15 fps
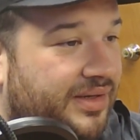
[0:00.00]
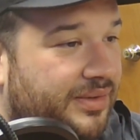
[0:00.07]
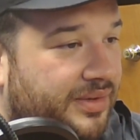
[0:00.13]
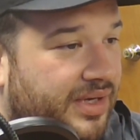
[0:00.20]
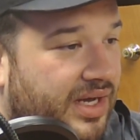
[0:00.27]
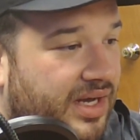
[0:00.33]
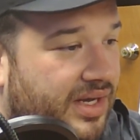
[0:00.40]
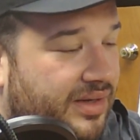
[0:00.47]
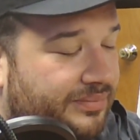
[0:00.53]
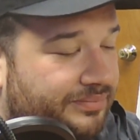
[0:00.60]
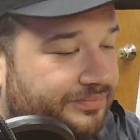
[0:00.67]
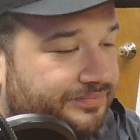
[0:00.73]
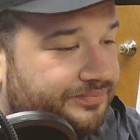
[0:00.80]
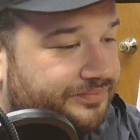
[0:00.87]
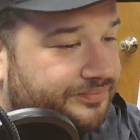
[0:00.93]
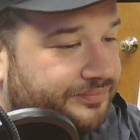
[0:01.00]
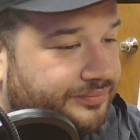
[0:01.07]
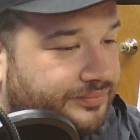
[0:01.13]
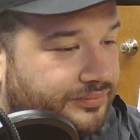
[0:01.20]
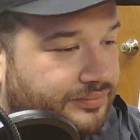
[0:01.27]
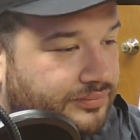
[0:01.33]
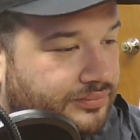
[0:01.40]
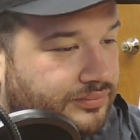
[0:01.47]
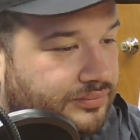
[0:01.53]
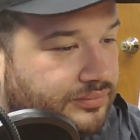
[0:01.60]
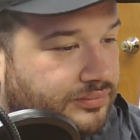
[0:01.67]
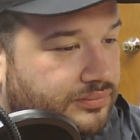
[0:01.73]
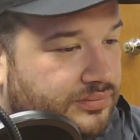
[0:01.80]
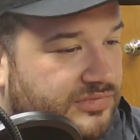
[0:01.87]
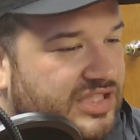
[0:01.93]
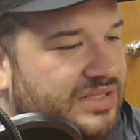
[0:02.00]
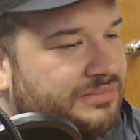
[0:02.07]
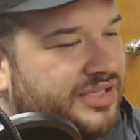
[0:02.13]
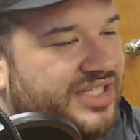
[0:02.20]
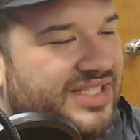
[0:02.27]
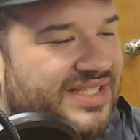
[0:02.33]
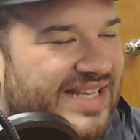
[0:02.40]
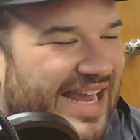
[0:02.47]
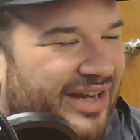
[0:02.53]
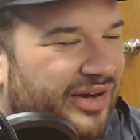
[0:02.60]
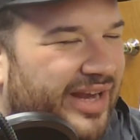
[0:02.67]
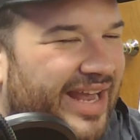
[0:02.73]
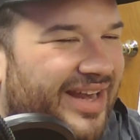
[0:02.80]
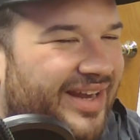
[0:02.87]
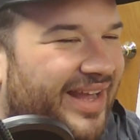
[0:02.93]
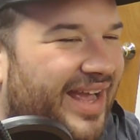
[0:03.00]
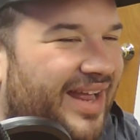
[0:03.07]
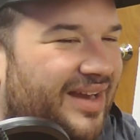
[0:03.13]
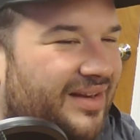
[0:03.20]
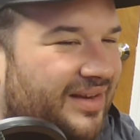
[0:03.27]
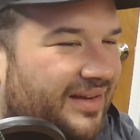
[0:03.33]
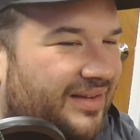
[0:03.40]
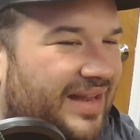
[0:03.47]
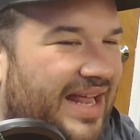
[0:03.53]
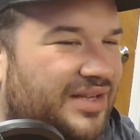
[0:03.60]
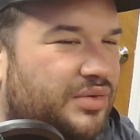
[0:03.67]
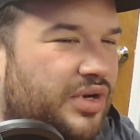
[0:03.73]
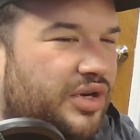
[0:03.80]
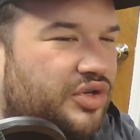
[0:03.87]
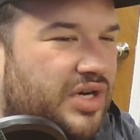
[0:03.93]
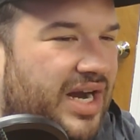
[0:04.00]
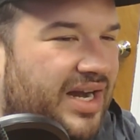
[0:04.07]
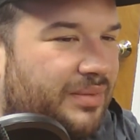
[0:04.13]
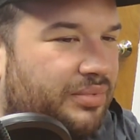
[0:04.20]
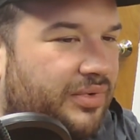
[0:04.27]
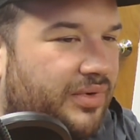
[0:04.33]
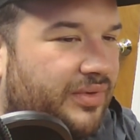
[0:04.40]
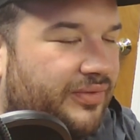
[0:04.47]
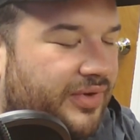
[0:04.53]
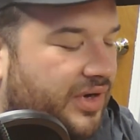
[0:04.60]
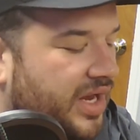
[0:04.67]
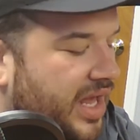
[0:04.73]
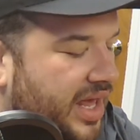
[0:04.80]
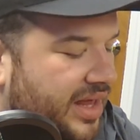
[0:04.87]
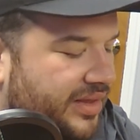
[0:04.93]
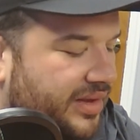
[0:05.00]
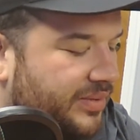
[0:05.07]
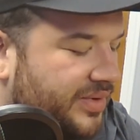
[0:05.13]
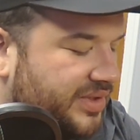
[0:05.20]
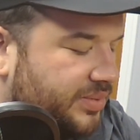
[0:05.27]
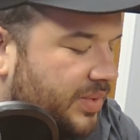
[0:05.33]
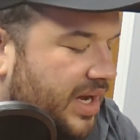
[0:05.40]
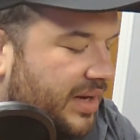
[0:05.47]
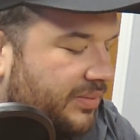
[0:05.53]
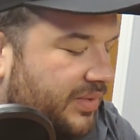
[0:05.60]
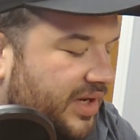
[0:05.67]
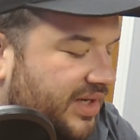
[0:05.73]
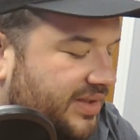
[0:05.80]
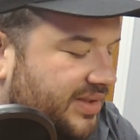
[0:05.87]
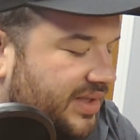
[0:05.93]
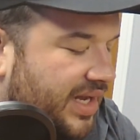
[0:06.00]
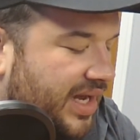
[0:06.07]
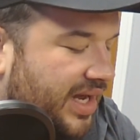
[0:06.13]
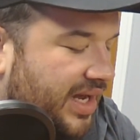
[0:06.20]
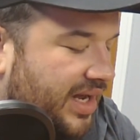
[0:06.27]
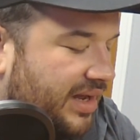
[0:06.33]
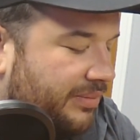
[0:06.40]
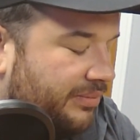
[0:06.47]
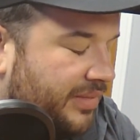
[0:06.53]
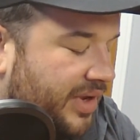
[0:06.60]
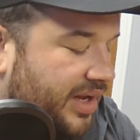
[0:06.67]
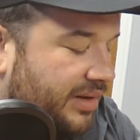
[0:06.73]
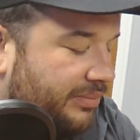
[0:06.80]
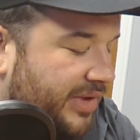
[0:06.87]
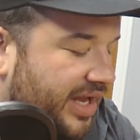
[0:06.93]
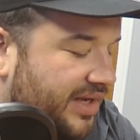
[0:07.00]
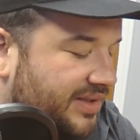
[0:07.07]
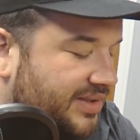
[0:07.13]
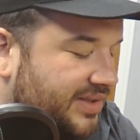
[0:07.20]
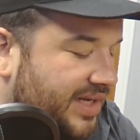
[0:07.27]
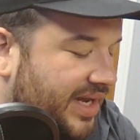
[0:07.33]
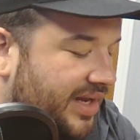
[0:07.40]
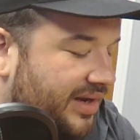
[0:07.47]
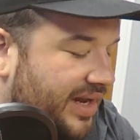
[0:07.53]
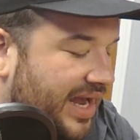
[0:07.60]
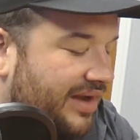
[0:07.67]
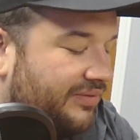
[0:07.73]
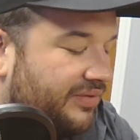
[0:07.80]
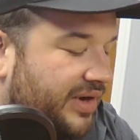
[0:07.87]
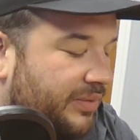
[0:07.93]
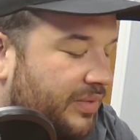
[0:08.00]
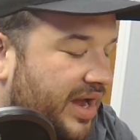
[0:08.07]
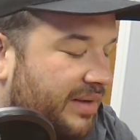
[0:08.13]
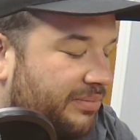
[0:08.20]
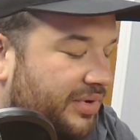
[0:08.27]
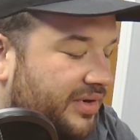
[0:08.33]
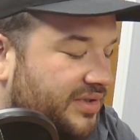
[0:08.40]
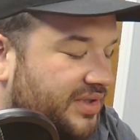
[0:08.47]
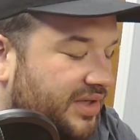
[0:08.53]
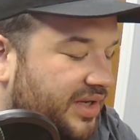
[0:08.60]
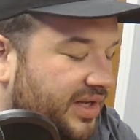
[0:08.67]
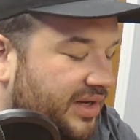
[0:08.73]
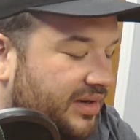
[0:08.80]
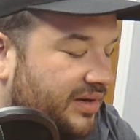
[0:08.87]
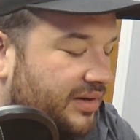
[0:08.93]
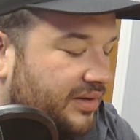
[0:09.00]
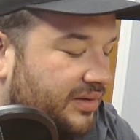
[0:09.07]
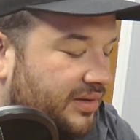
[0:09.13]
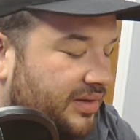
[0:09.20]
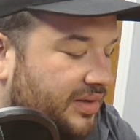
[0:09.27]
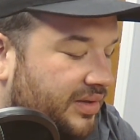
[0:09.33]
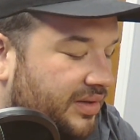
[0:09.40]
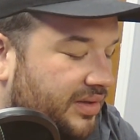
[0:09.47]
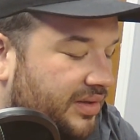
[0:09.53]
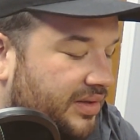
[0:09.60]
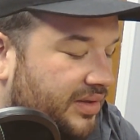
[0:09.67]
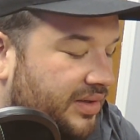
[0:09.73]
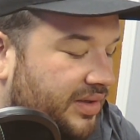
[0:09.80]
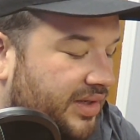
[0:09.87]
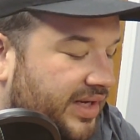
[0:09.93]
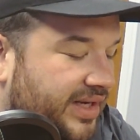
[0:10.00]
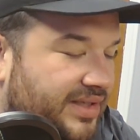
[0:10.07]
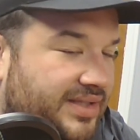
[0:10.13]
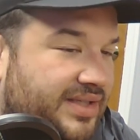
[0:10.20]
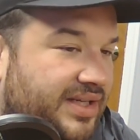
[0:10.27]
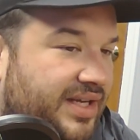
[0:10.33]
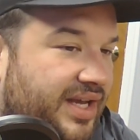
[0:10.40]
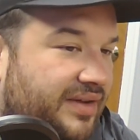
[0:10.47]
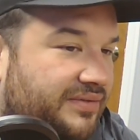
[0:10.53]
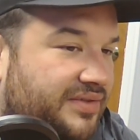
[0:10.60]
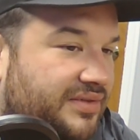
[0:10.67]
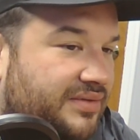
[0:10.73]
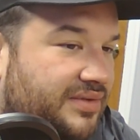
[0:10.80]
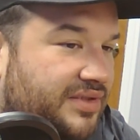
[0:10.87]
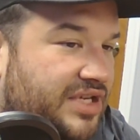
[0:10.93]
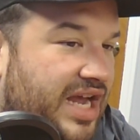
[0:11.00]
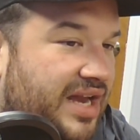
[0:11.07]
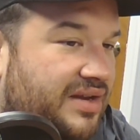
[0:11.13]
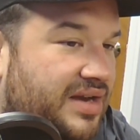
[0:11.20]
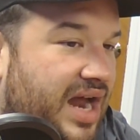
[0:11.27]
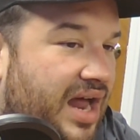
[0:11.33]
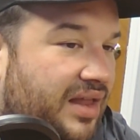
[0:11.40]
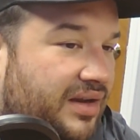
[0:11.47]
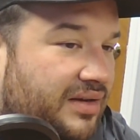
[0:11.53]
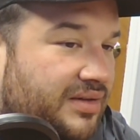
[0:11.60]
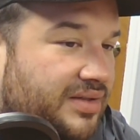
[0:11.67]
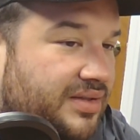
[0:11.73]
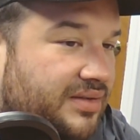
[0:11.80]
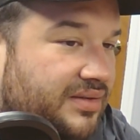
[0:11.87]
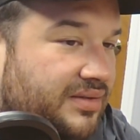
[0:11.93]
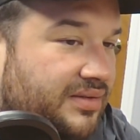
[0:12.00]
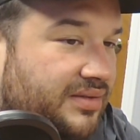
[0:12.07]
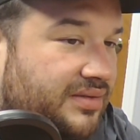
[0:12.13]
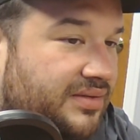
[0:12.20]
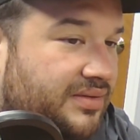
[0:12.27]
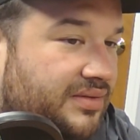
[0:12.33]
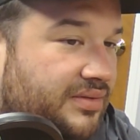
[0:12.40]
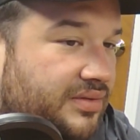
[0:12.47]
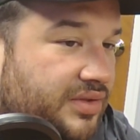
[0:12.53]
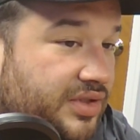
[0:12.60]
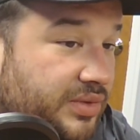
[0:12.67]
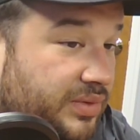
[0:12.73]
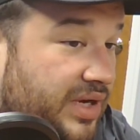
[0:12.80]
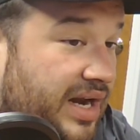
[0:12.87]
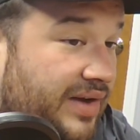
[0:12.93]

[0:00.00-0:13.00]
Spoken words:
But to segregate again, and that's what you're trying to prove. Or there was one where a man said every white person here needs to give $10 to